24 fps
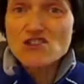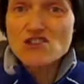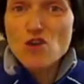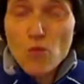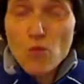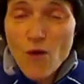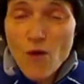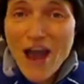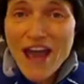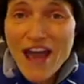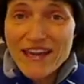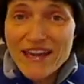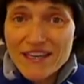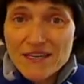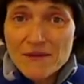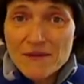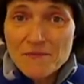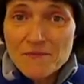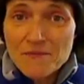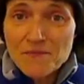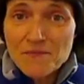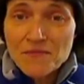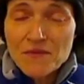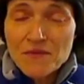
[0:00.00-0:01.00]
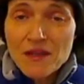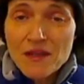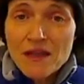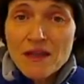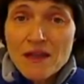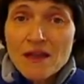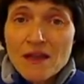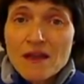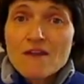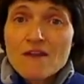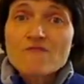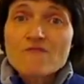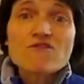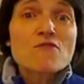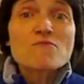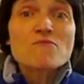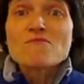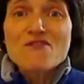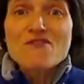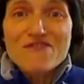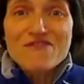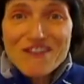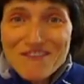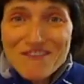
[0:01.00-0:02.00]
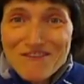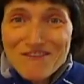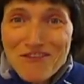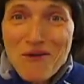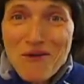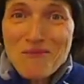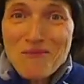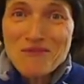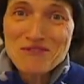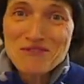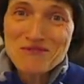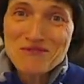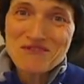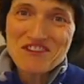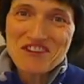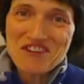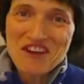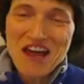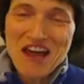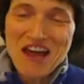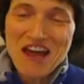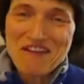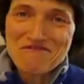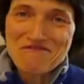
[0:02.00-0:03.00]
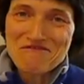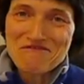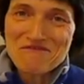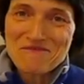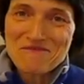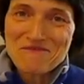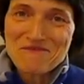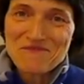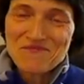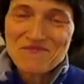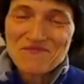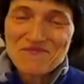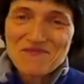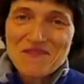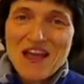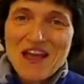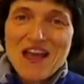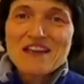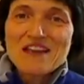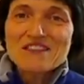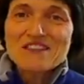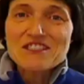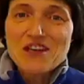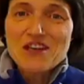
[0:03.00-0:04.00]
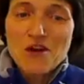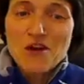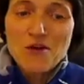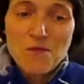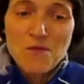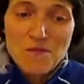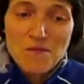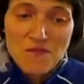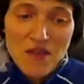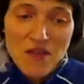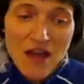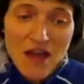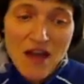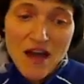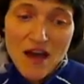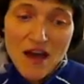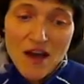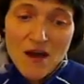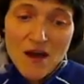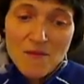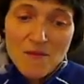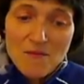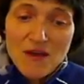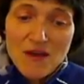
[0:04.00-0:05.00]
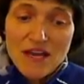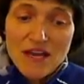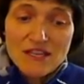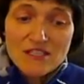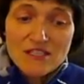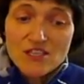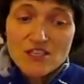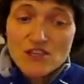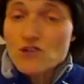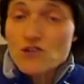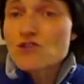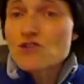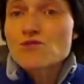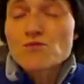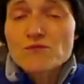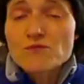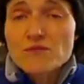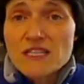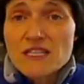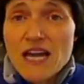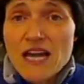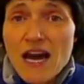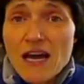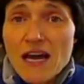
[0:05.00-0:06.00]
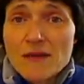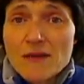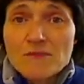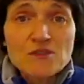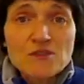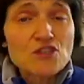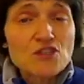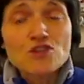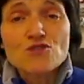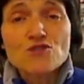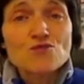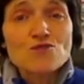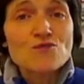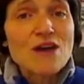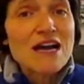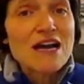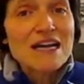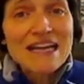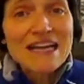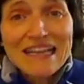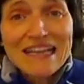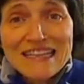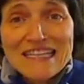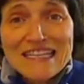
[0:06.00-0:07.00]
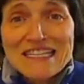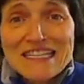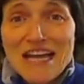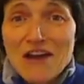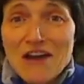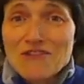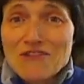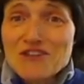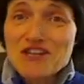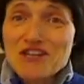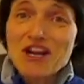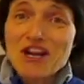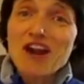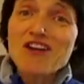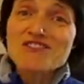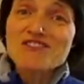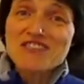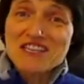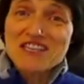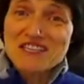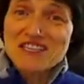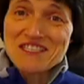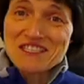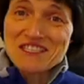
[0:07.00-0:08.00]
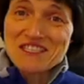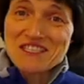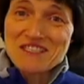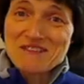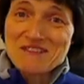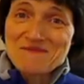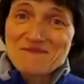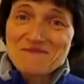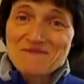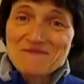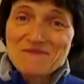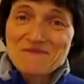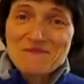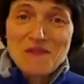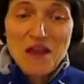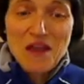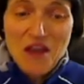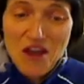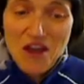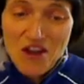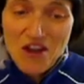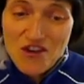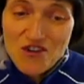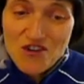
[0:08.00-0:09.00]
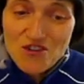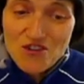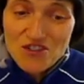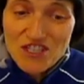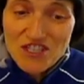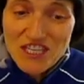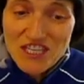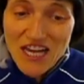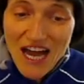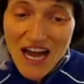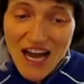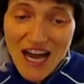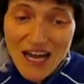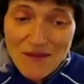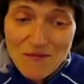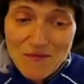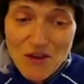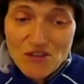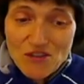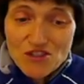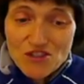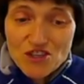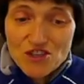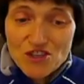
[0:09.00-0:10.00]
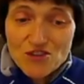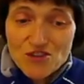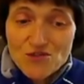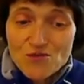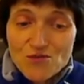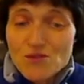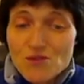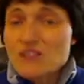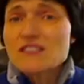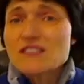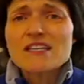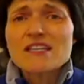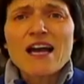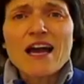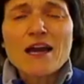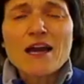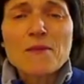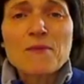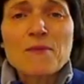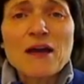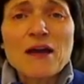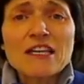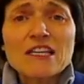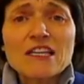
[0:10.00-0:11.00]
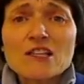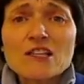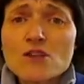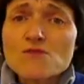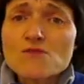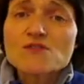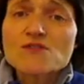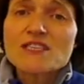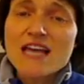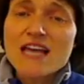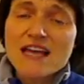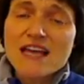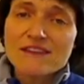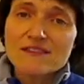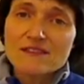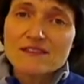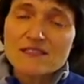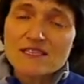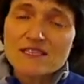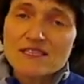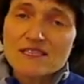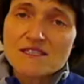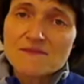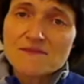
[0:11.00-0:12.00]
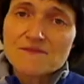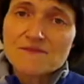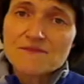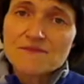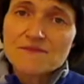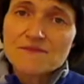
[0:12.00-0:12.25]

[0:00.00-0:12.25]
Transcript: your way from moving forward with your life. So um, it's a good time to clean out your closets, good time to tie up any loose ends.